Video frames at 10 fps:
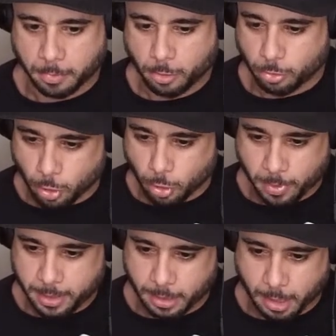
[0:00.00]

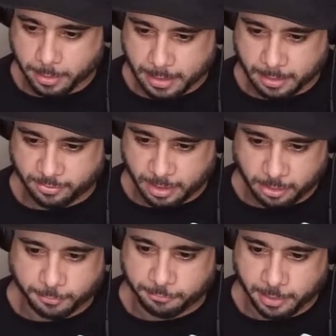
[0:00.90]
nobody on that
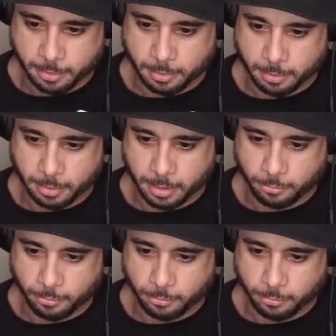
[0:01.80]
stage for figure